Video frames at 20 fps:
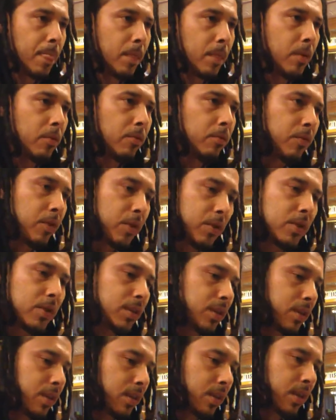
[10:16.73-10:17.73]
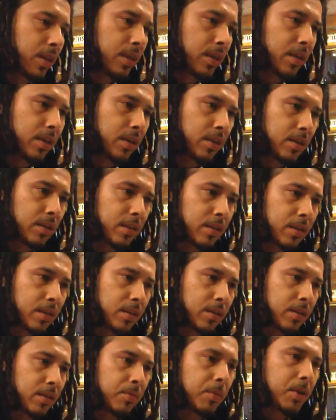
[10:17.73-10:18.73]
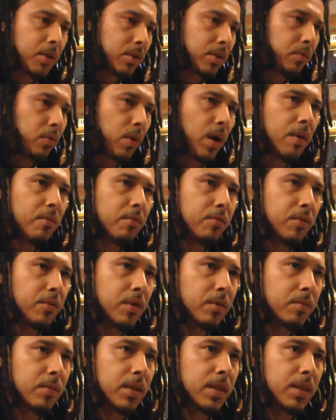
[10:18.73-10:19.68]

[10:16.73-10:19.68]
the first thing that, in especially where I'm from,